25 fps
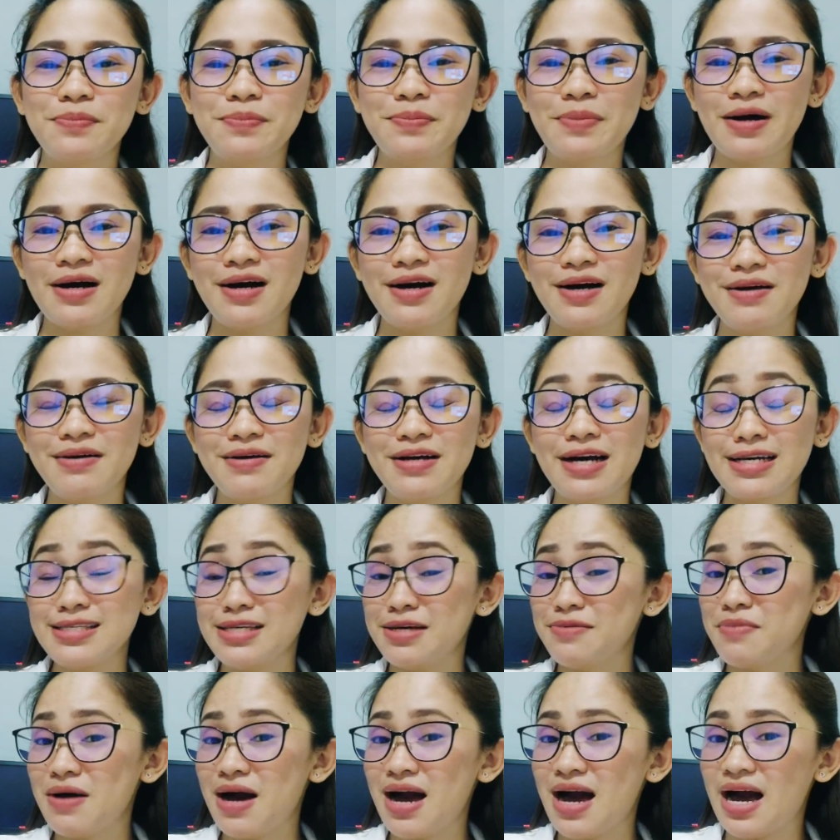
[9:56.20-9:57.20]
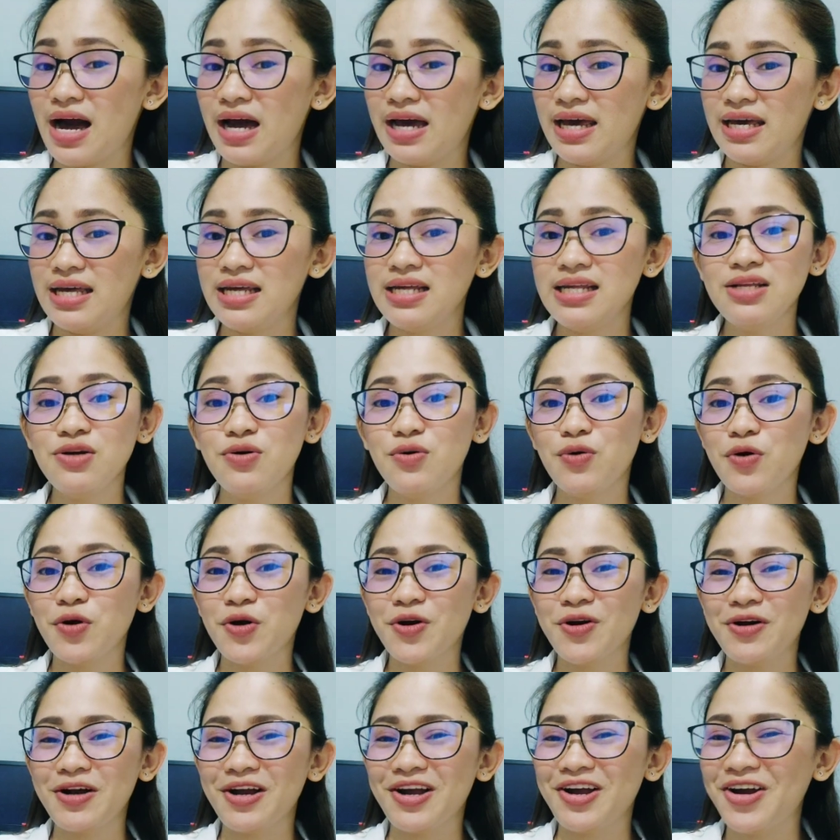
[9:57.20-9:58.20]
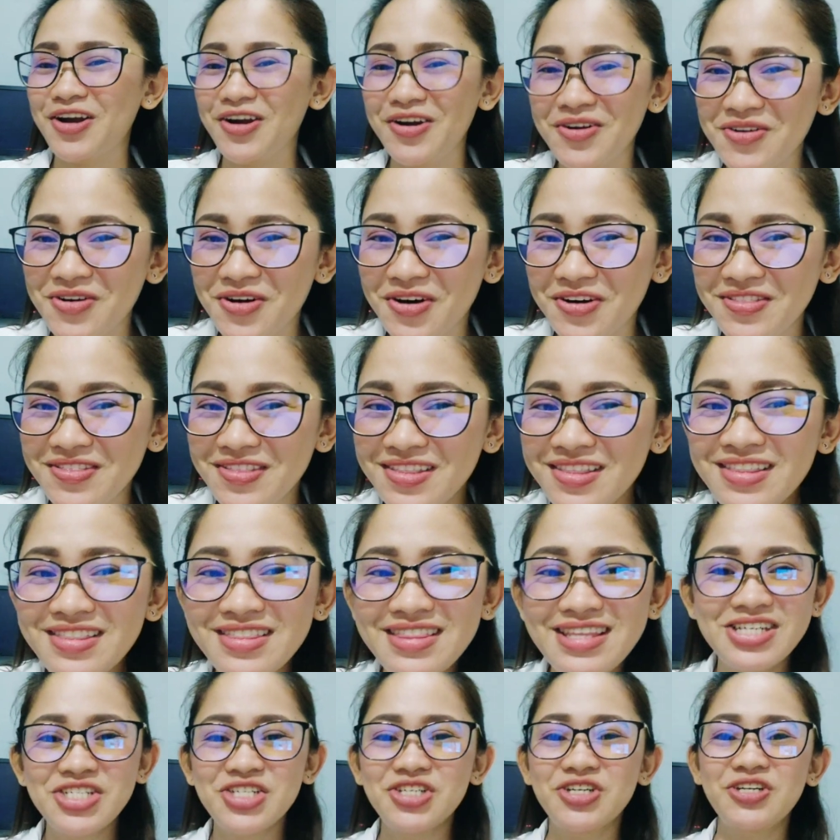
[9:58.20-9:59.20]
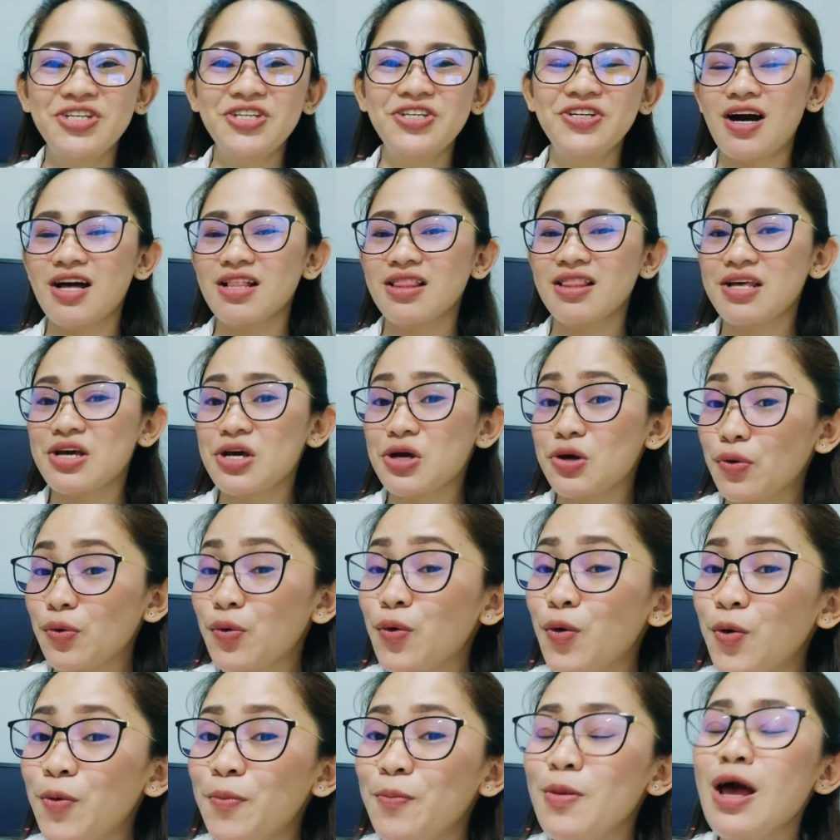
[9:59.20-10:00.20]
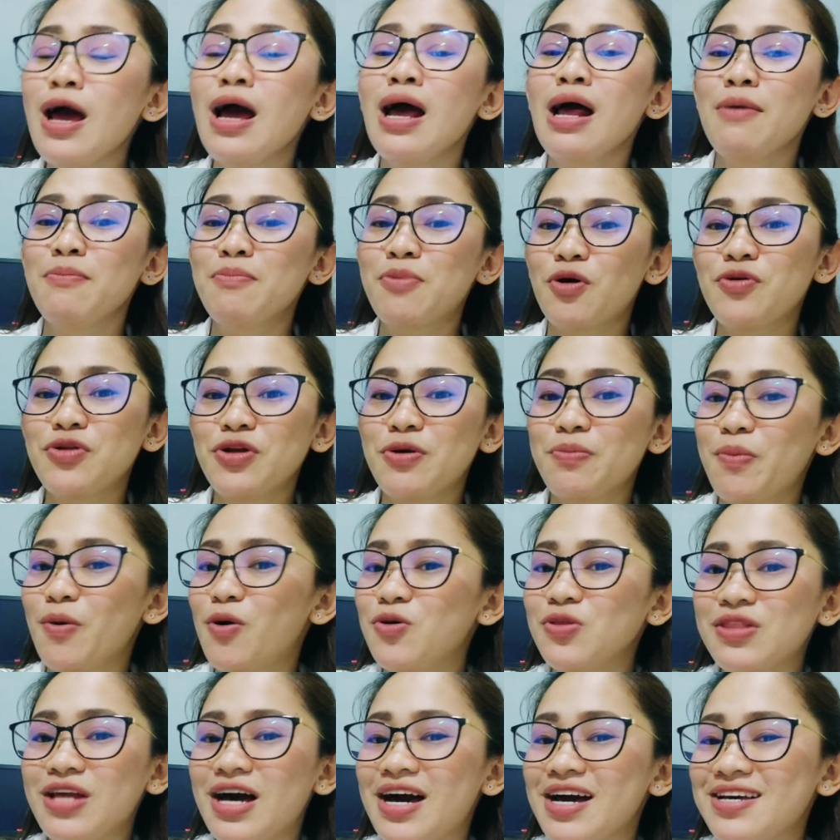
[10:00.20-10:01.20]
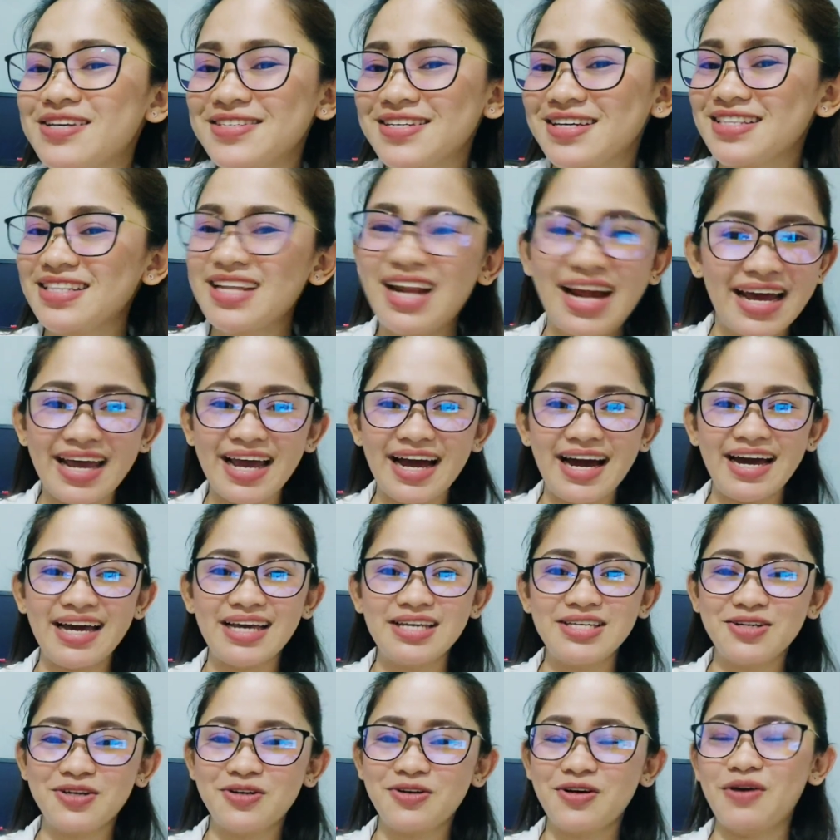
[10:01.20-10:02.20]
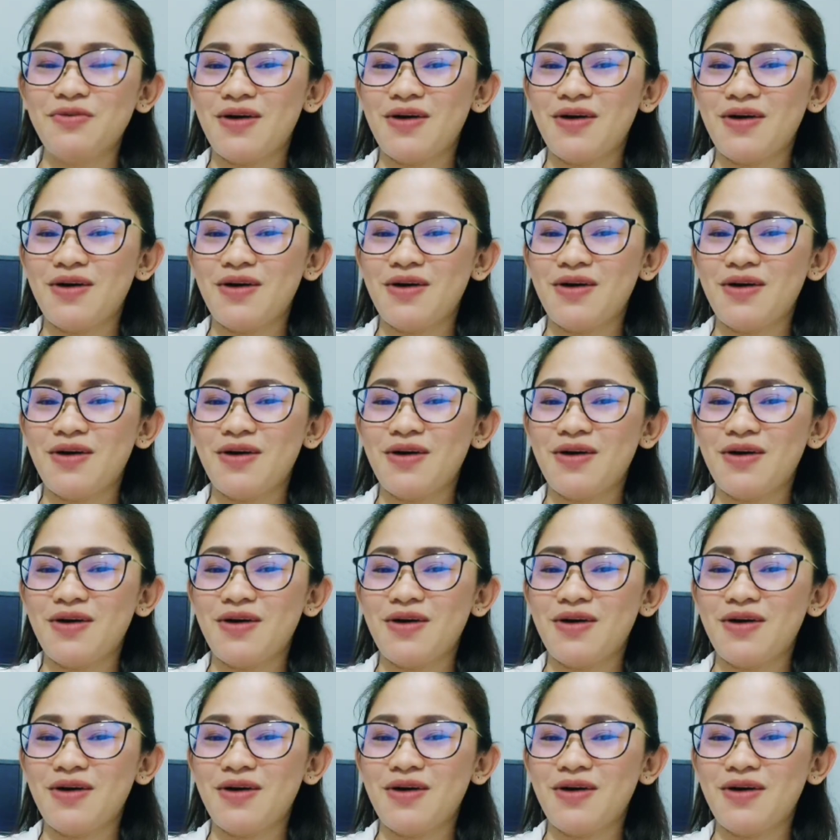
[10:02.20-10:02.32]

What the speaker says: pag kasi mahangin or air condition yung ating room, prone na prone tayo sa dry eye. So,